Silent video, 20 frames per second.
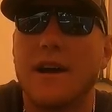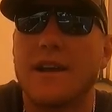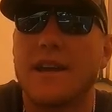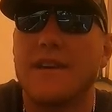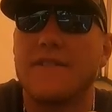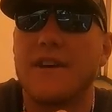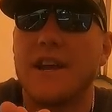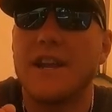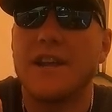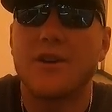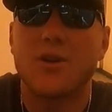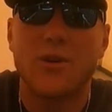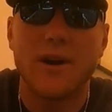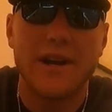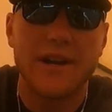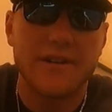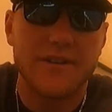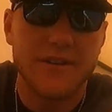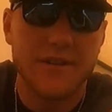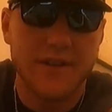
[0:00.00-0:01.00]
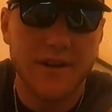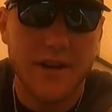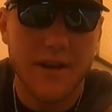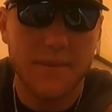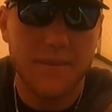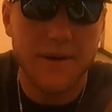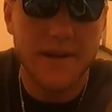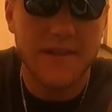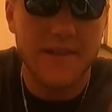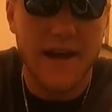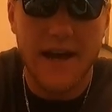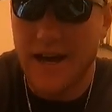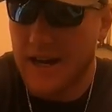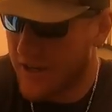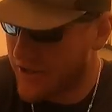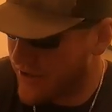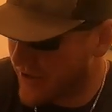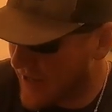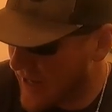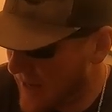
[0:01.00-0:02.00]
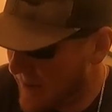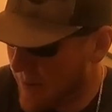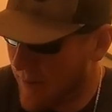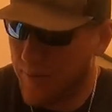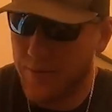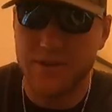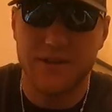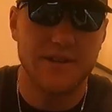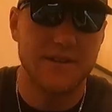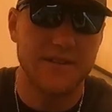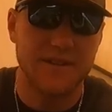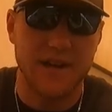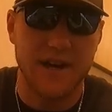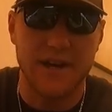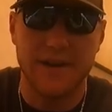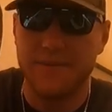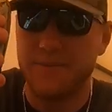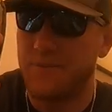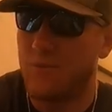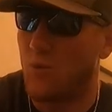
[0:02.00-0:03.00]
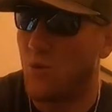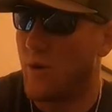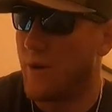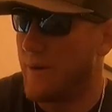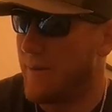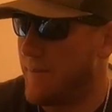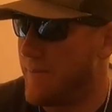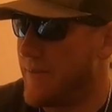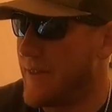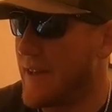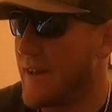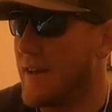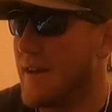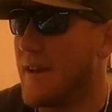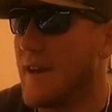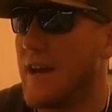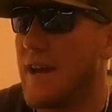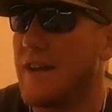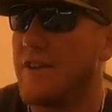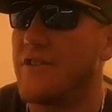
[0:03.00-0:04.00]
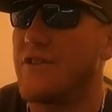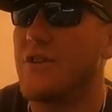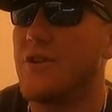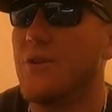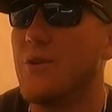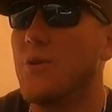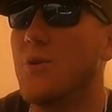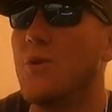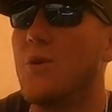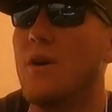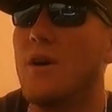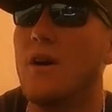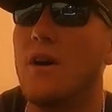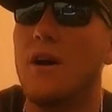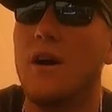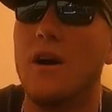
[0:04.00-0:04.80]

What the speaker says: give any credit to the company that actually came up with the design, one, and two,